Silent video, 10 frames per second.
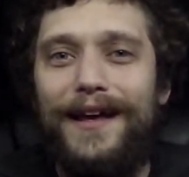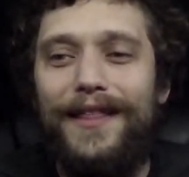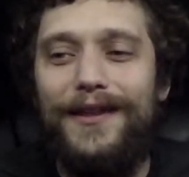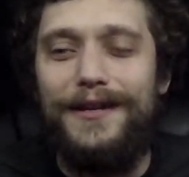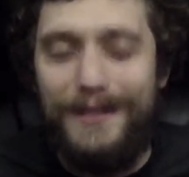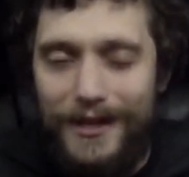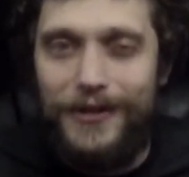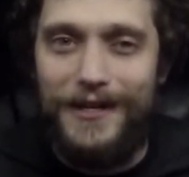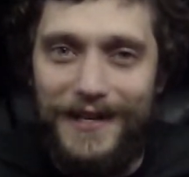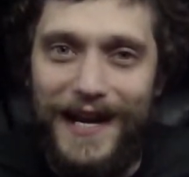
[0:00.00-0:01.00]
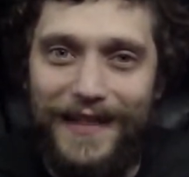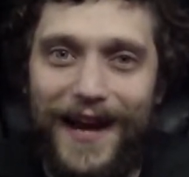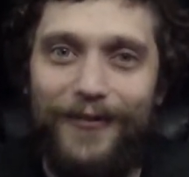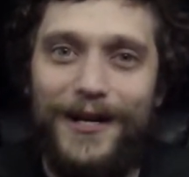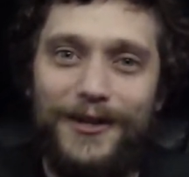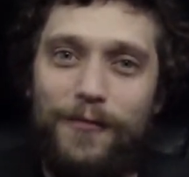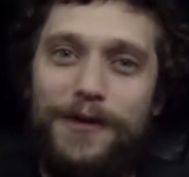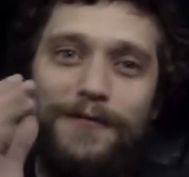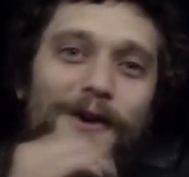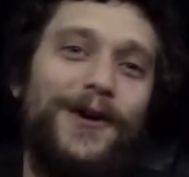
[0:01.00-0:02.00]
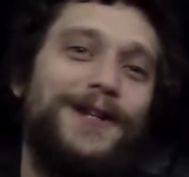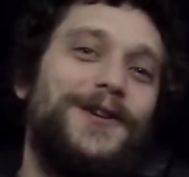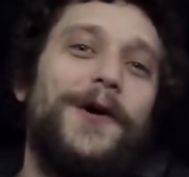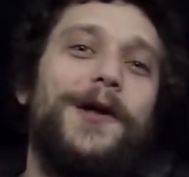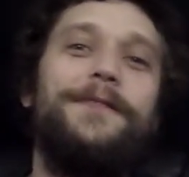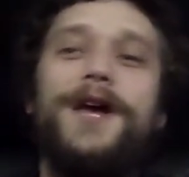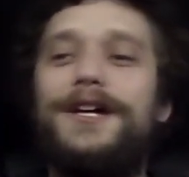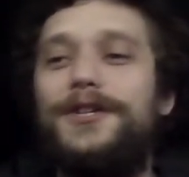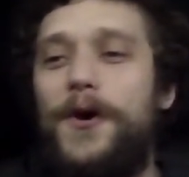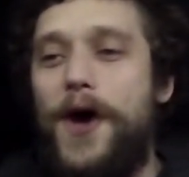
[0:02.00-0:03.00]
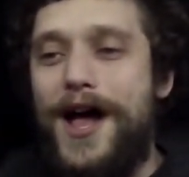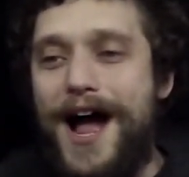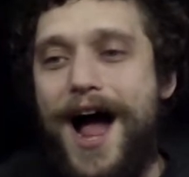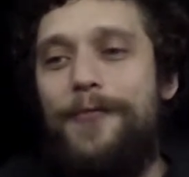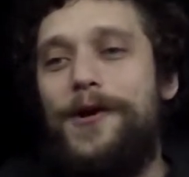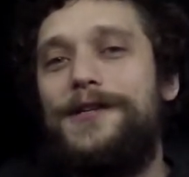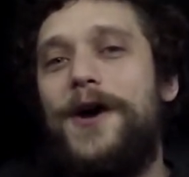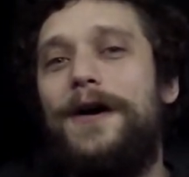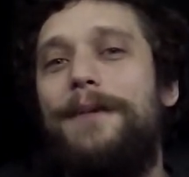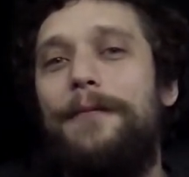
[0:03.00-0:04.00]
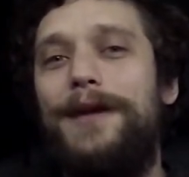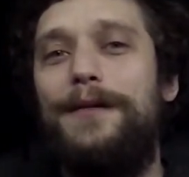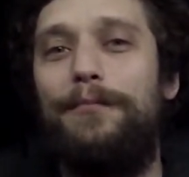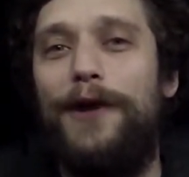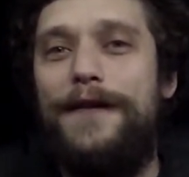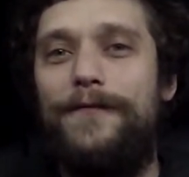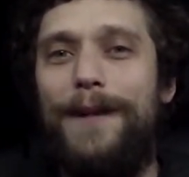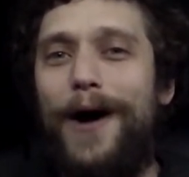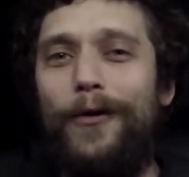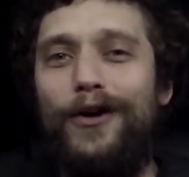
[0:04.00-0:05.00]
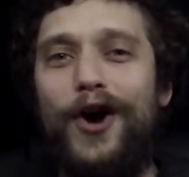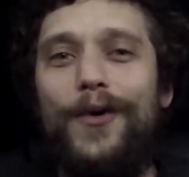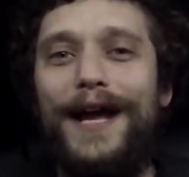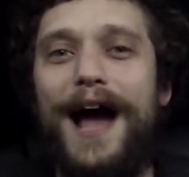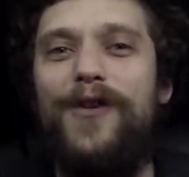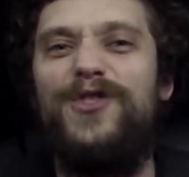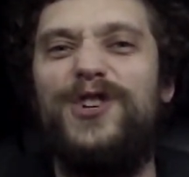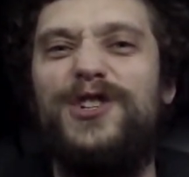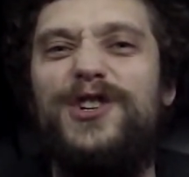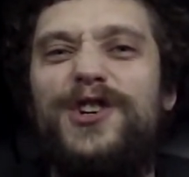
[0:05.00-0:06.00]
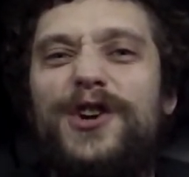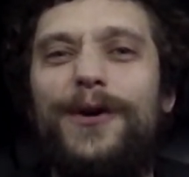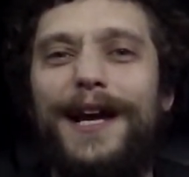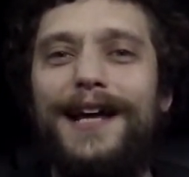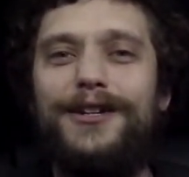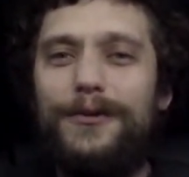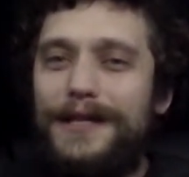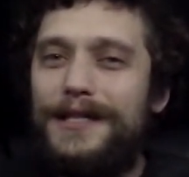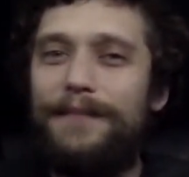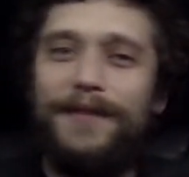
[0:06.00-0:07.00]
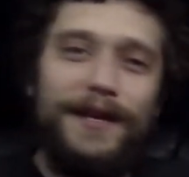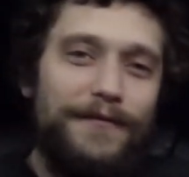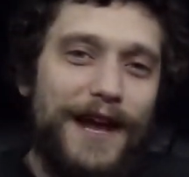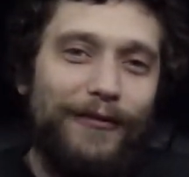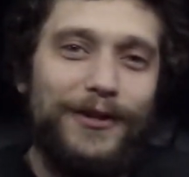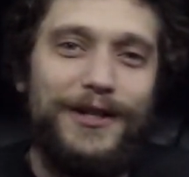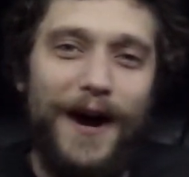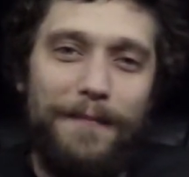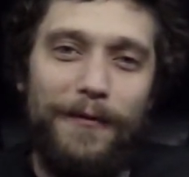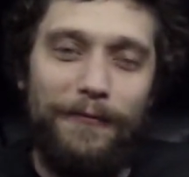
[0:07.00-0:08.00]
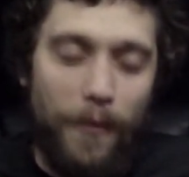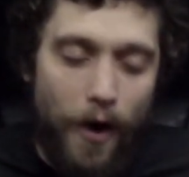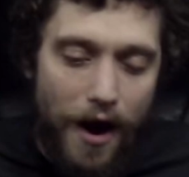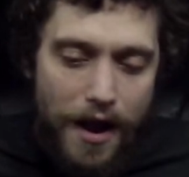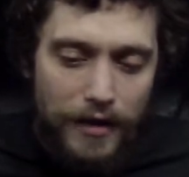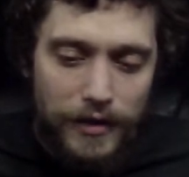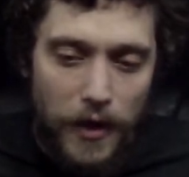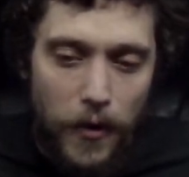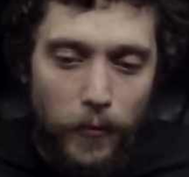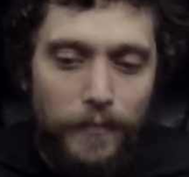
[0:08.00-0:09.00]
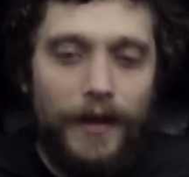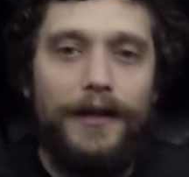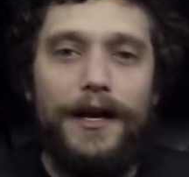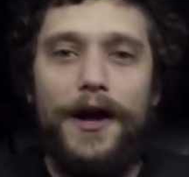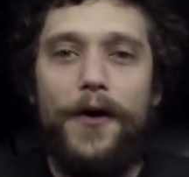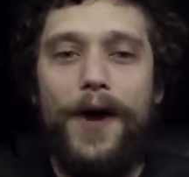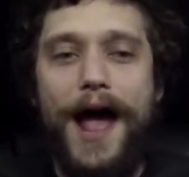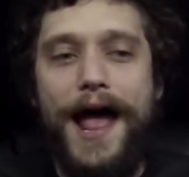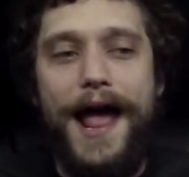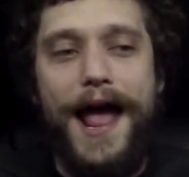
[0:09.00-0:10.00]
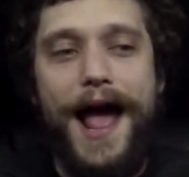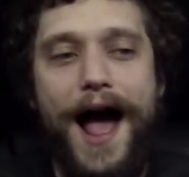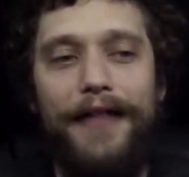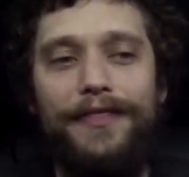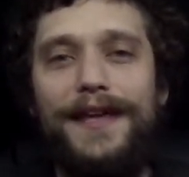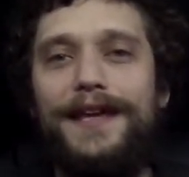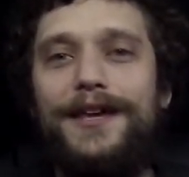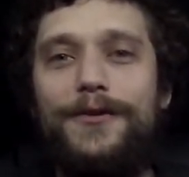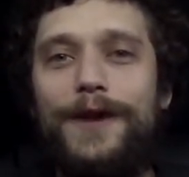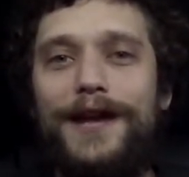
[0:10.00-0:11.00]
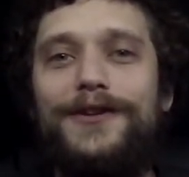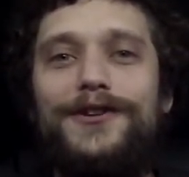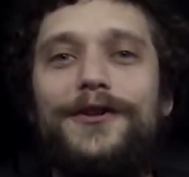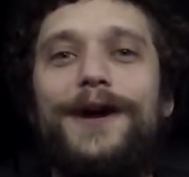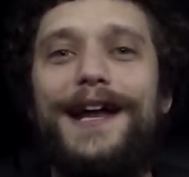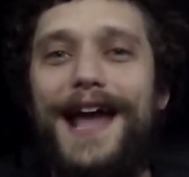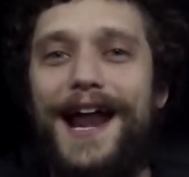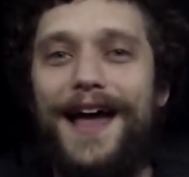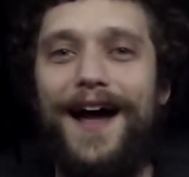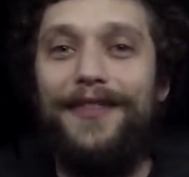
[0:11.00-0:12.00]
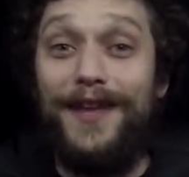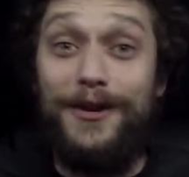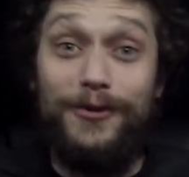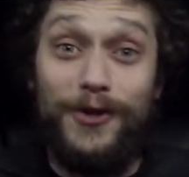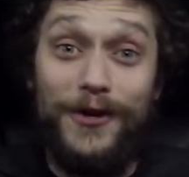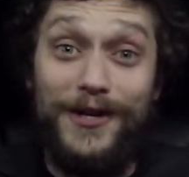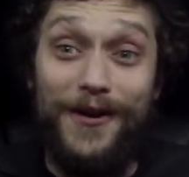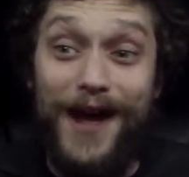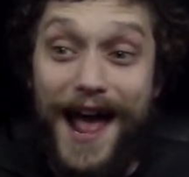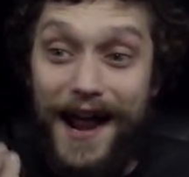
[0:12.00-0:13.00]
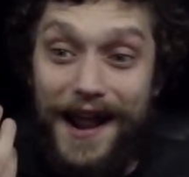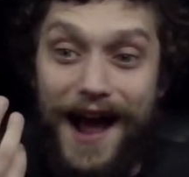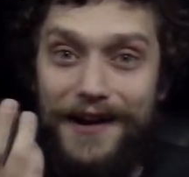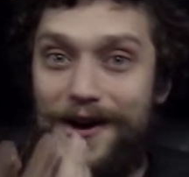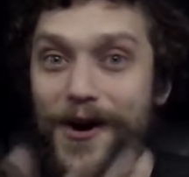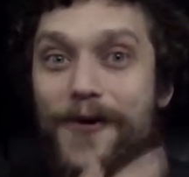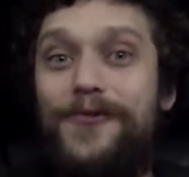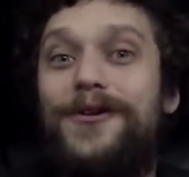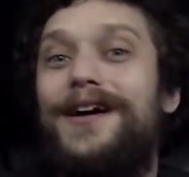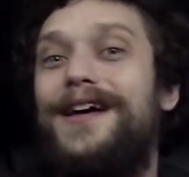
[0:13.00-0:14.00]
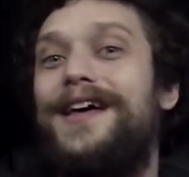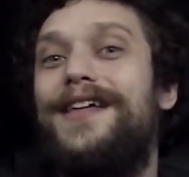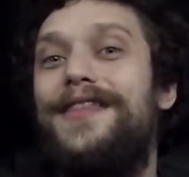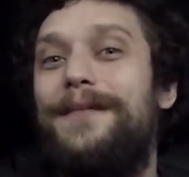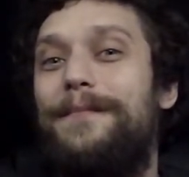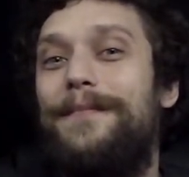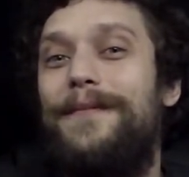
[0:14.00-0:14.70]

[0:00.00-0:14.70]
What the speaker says: the decision to take that risk when you've already started. So I want to talk about being brave, about going out and just doing it. Doing something you've never done before. So, I think you can do it, and I think you should do it. And I know that